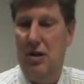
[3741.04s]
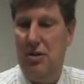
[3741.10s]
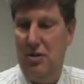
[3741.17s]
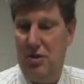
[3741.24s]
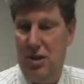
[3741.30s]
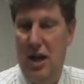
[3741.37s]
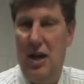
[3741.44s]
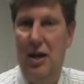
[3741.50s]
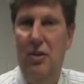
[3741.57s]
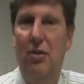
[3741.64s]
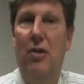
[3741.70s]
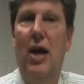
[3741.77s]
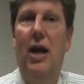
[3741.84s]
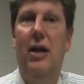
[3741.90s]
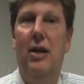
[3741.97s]
saying
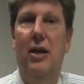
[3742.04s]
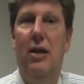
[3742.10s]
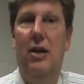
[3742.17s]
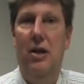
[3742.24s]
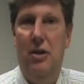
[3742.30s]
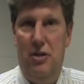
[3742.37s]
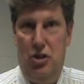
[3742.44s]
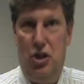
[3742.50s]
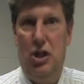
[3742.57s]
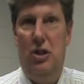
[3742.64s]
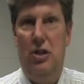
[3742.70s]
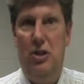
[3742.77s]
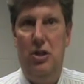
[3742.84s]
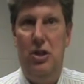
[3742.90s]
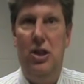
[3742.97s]
that
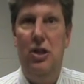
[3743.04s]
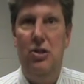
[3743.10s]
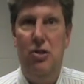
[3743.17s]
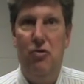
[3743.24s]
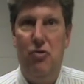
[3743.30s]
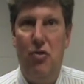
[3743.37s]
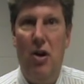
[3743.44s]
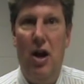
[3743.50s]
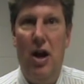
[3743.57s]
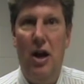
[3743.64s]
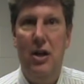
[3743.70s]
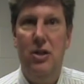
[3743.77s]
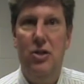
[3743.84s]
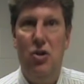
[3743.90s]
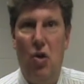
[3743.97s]
Chili's seasoned
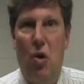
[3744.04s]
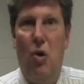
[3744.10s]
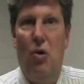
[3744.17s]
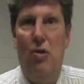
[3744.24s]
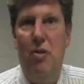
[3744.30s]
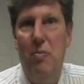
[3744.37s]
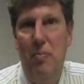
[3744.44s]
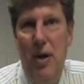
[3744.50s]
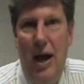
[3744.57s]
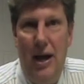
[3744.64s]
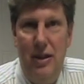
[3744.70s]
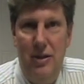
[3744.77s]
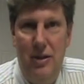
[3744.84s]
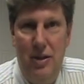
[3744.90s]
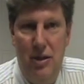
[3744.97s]
fries are the
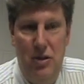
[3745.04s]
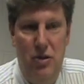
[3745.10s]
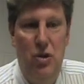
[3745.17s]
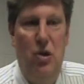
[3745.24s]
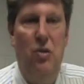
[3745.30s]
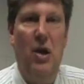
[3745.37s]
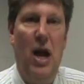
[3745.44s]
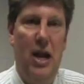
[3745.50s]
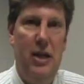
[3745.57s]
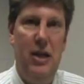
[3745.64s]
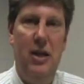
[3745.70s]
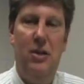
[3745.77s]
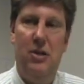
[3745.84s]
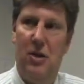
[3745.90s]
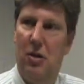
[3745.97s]
best. And so the
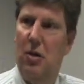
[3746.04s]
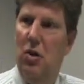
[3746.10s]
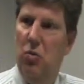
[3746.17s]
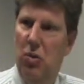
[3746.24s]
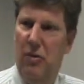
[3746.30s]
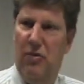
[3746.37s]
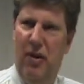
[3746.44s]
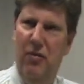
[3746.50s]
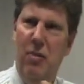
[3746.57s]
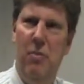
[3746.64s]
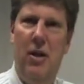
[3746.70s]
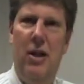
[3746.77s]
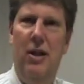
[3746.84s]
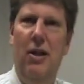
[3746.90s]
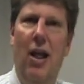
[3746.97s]
idea is, well, if
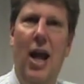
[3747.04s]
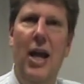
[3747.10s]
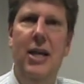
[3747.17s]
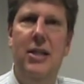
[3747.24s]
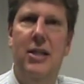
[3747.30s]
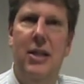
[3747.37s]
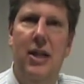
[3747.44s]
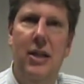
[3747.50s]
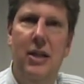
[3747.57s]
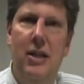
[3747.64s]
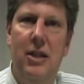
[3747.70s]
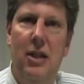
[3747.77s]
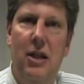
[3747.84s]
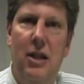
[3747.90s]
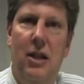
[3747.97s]
everybody likes it,
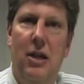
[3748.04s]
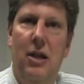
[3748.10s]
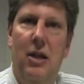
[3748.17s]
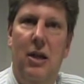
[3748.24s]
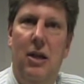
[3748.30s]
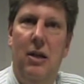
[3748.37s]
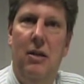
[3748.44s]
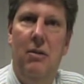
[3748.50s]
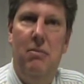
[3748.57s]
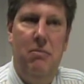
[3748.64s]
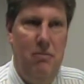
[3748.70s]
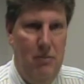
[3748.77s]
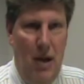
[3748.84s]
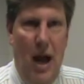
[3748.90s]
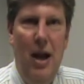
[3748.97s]

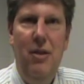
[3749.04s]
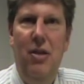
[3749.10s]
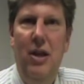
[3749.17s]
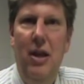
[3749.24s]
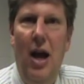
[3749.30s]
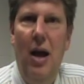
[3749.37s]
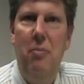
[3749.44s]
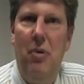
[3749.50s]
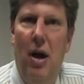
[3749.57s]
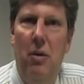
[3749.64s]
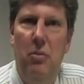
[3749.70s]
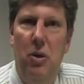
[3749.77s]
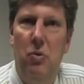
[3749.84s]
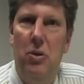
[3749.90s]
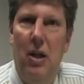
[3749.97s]
I think I
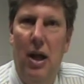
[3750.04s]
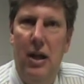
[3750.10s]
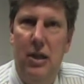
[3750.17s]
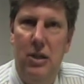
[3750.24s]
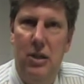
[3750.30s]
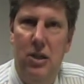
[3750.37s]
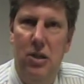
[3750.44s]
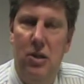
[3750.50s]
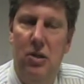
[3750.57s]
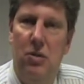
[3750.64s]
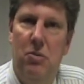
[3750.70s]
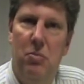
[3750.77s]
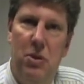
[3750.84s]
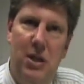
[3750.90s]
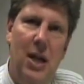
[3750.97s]
probably would like it too.
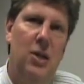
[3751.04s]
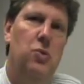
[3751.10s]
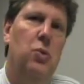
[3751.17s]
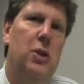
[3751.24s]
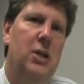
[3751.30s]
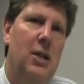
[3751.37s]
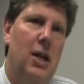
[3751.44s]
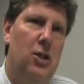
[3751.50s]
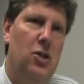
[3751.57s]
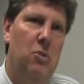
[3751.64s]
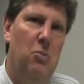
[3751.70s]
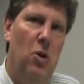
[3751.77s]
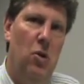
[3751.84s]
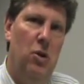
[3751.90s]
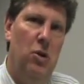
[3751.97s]
But that's what a
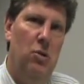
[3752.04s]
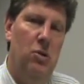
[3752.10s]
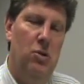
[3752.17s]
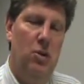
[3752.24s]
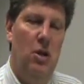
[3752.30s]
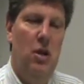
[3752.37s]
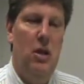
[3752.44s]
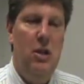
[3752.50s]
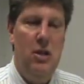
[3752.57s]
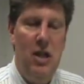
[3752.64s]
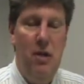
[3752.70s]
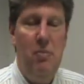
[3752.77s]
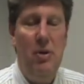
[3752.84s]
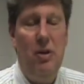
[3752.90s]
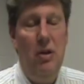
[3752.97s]
testimonial is.
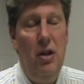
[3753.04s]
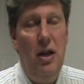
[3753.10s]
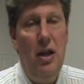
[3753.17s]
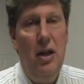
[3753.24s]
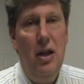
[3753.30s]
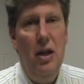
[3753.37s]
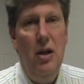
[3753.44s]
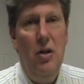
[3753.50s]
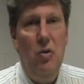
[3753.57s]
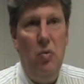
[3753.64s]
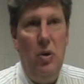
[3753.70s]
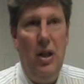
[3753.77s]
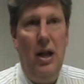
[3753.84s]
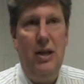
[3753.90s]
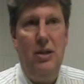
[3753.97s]
Typically,
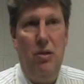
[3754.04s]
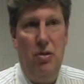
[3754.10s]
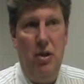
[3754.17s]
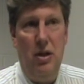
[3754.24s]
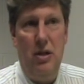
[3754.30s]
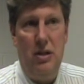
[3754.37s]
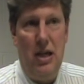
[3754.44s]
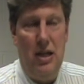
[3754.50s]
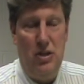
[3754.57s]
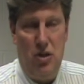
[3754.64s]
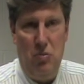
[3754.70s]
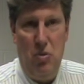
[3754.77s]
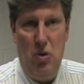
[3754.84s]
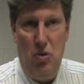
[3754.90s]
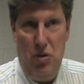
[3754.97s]
we like to think of
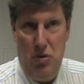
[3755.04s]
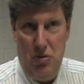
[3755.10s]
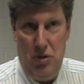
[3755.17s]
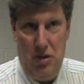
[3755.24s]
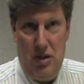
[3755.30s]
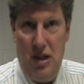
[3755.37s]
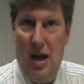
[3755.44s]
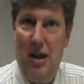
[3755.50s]
testimonials as